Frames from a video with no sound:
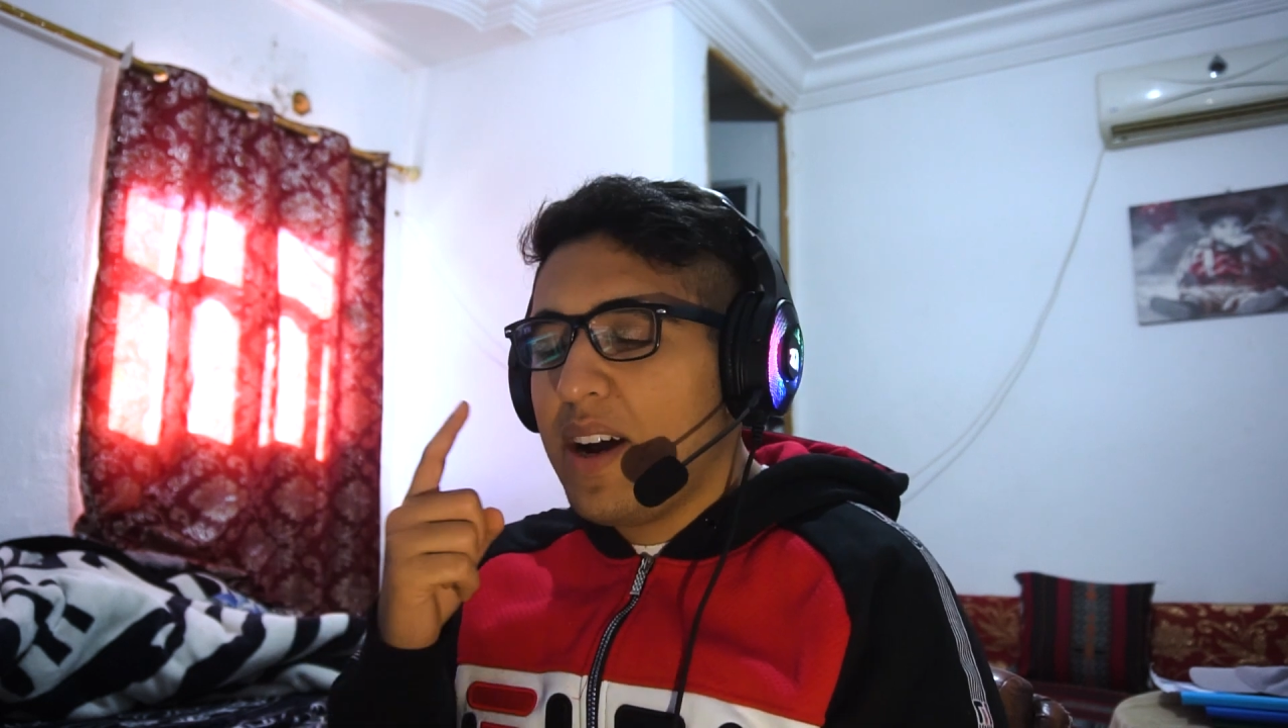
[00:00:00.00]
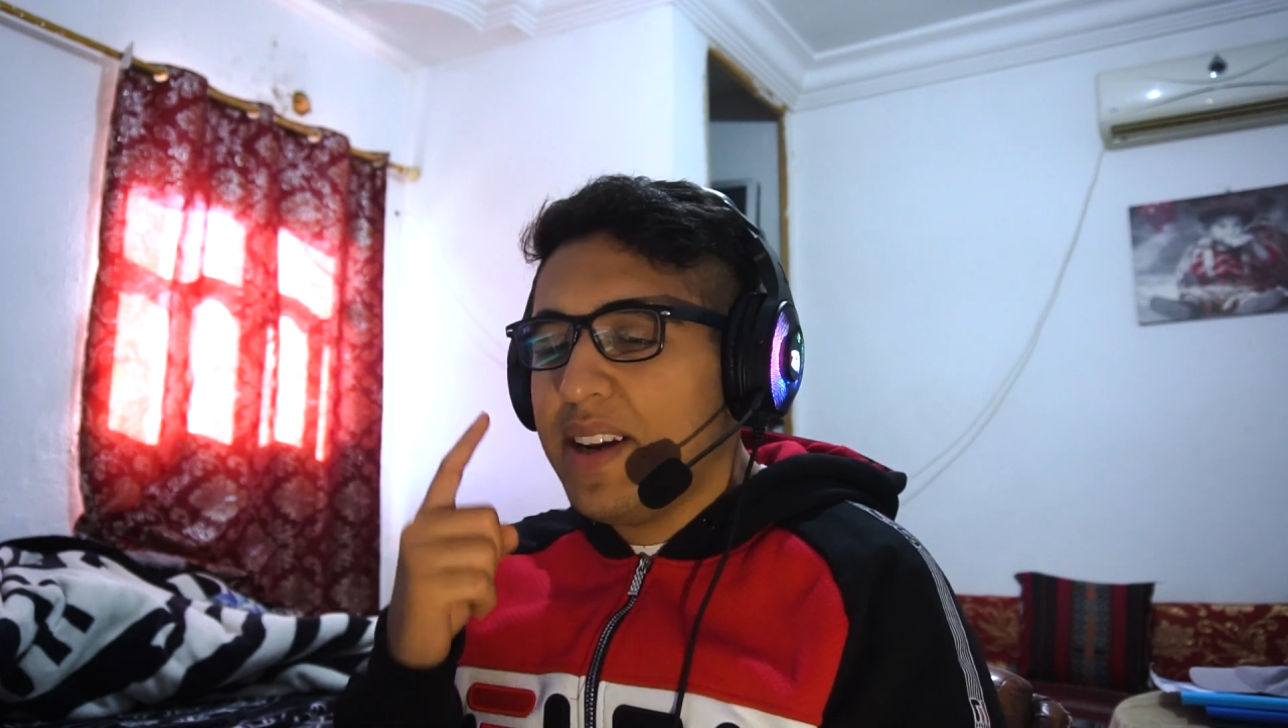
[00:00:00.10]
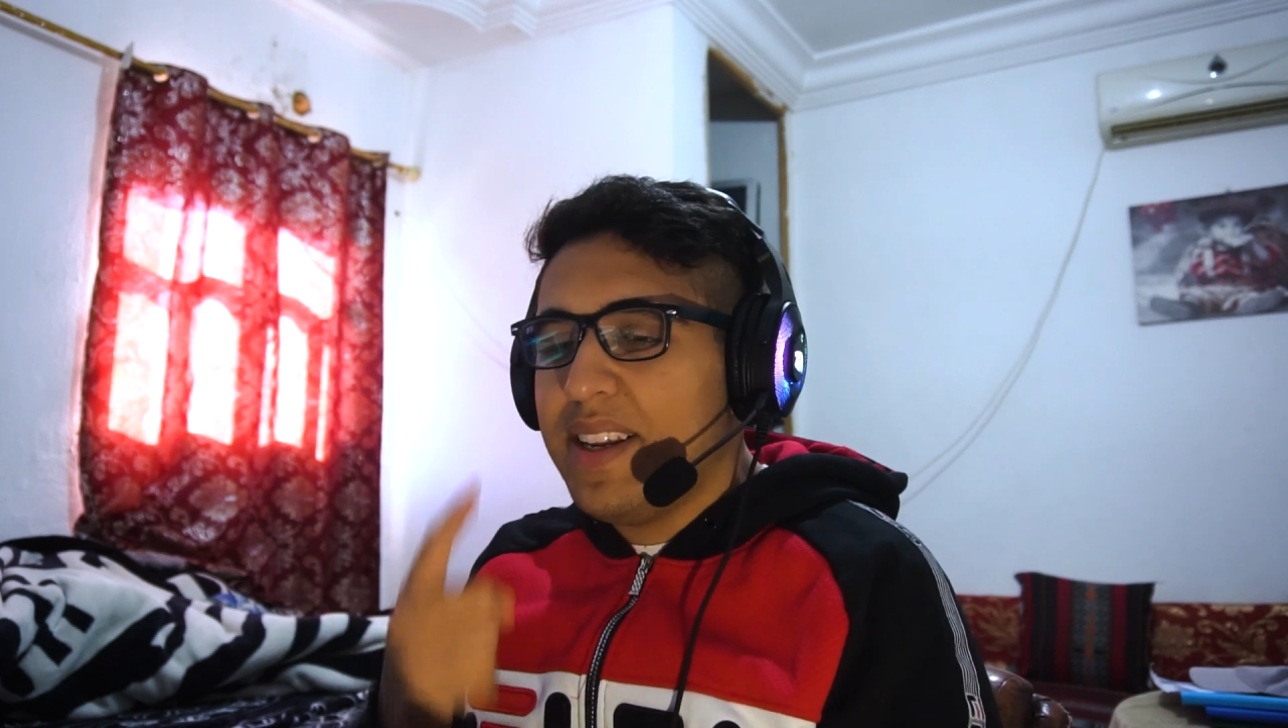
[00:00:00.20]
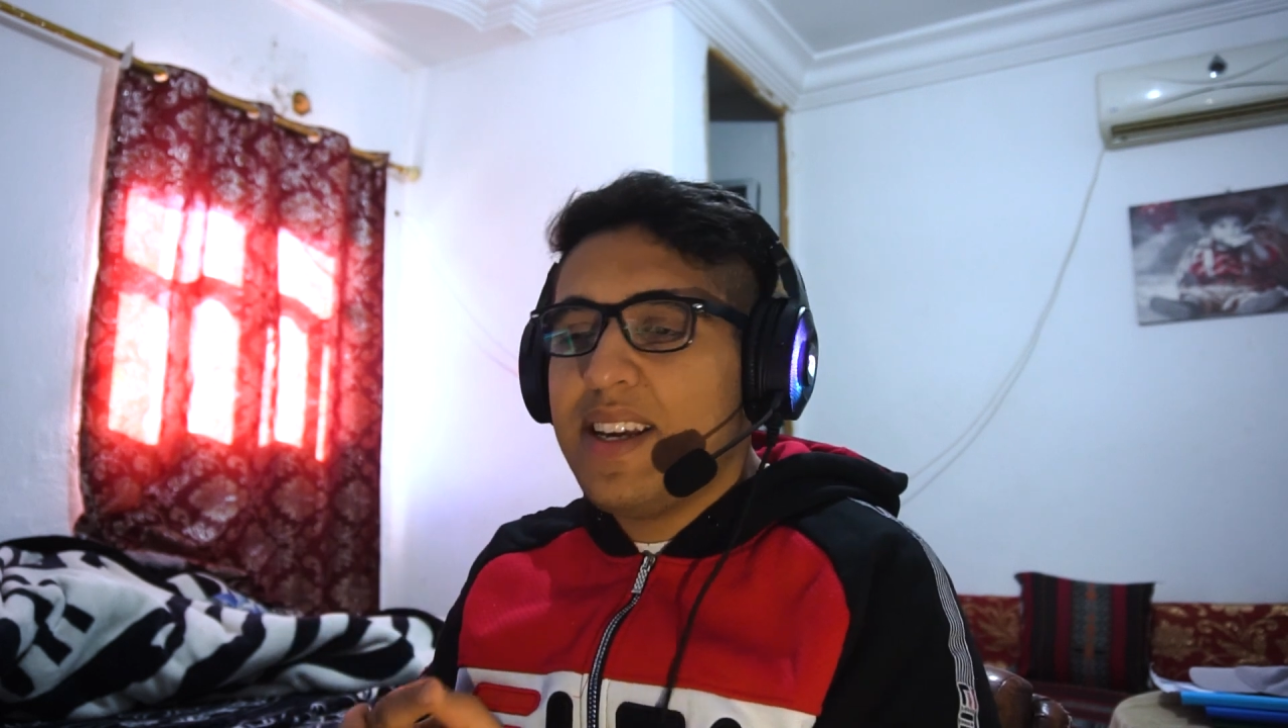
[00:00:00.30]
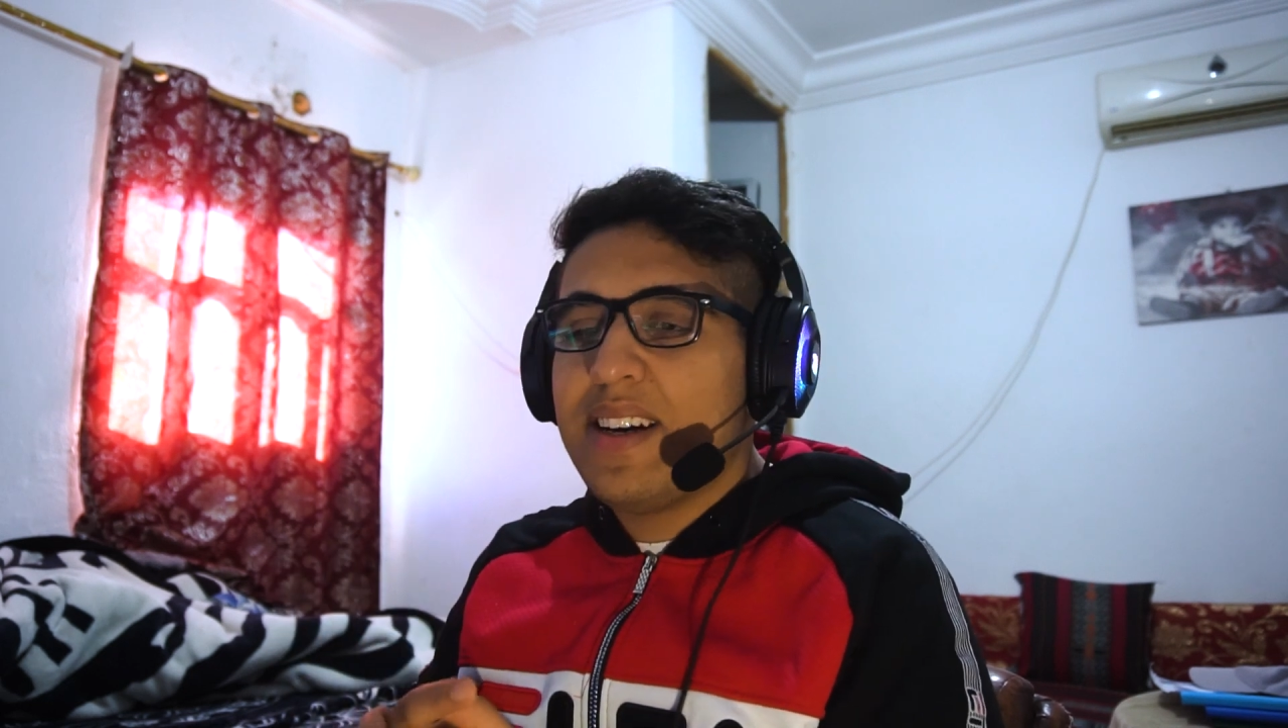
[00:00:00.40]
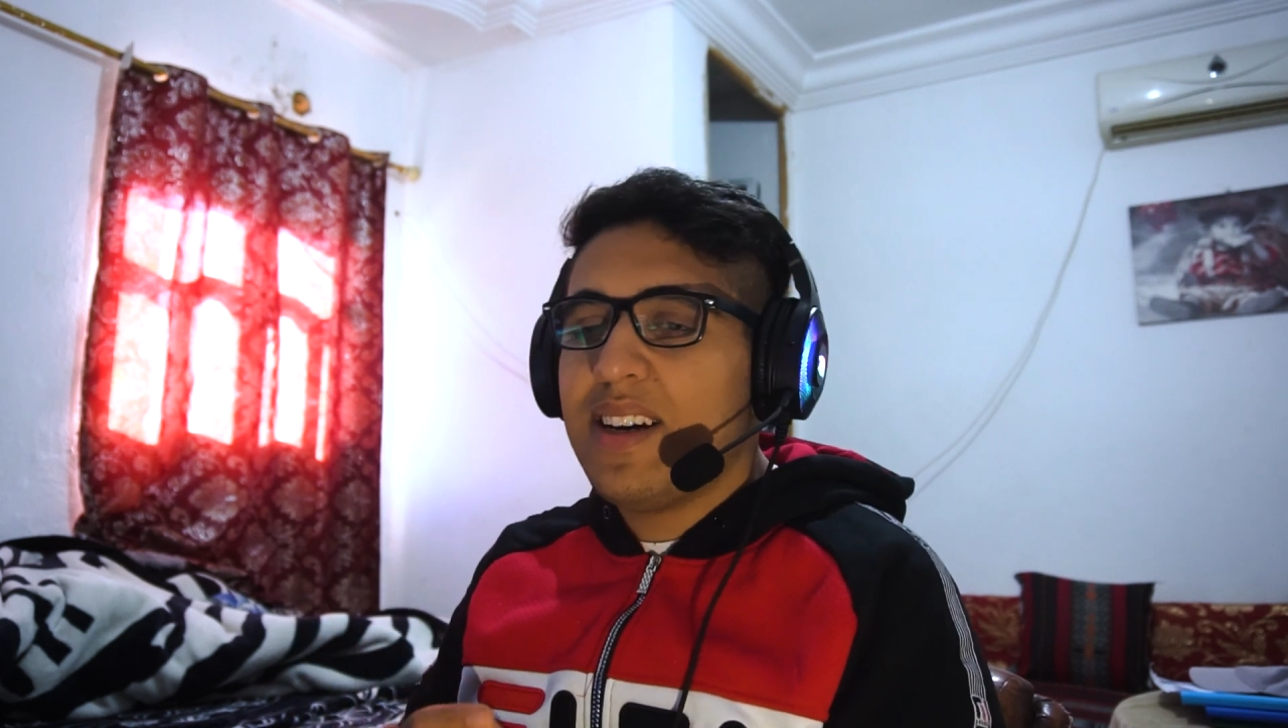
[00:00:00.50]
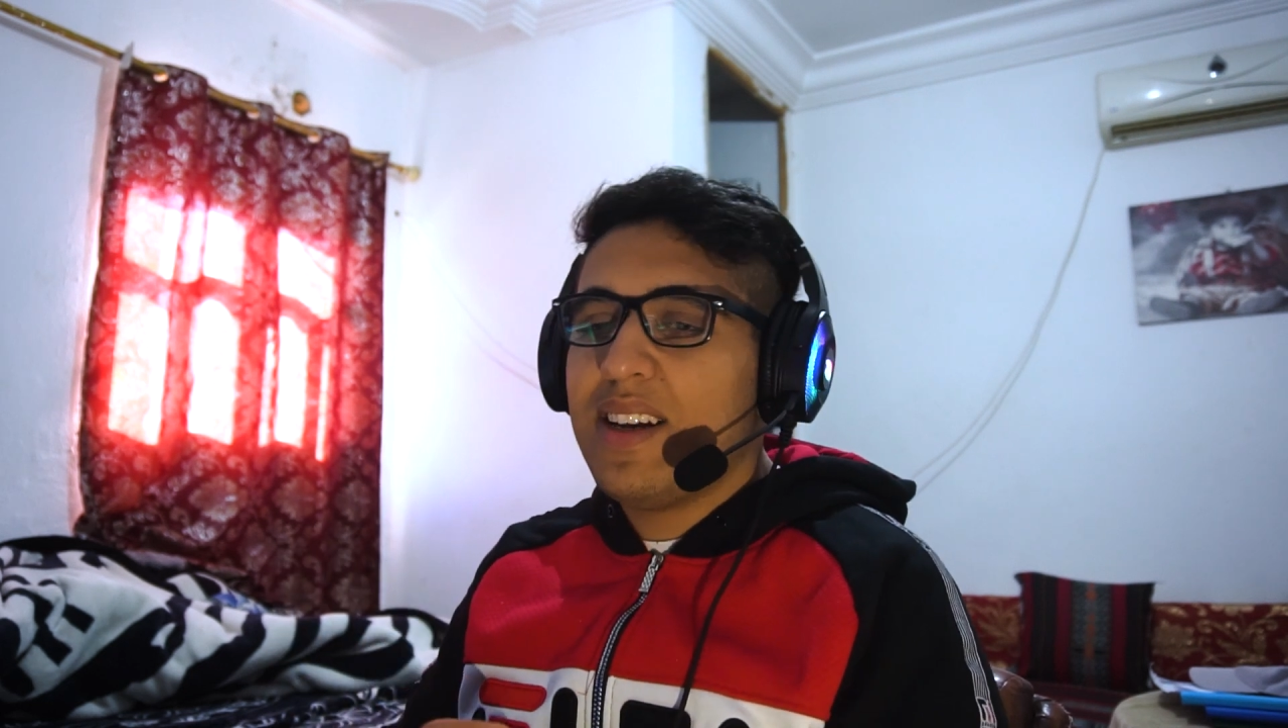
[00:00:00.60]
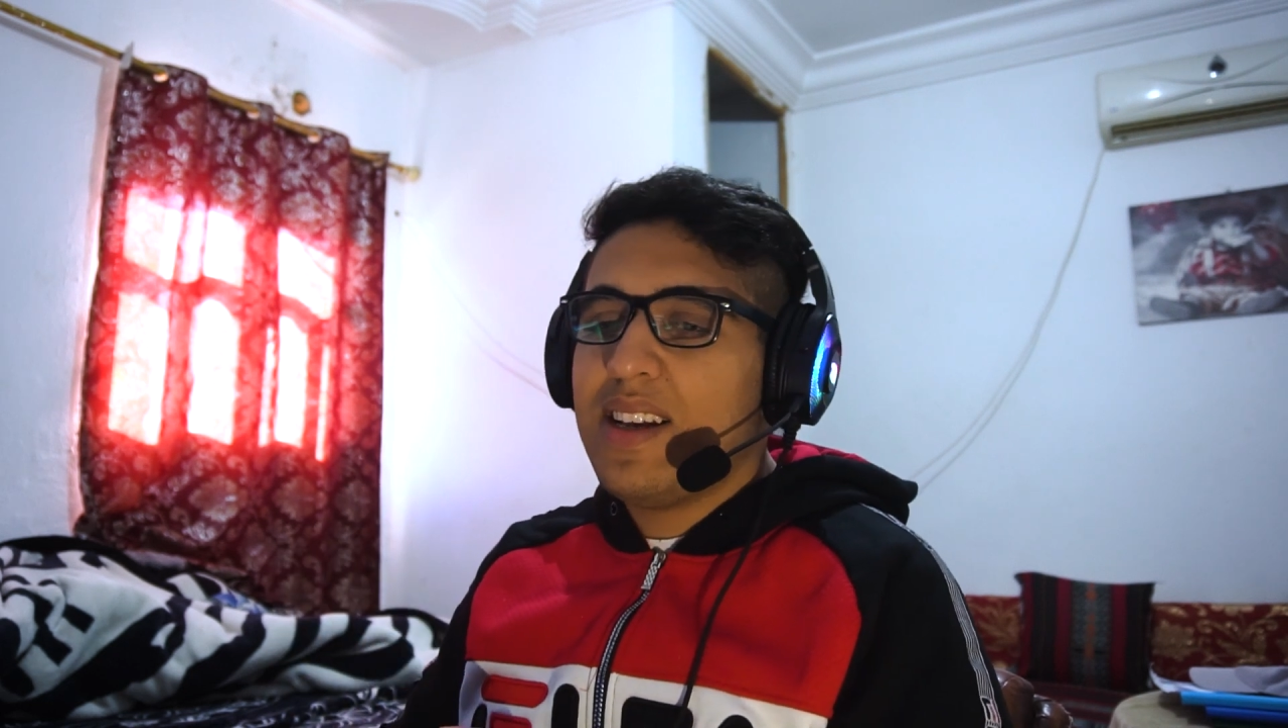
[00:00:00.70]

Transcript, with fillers: idea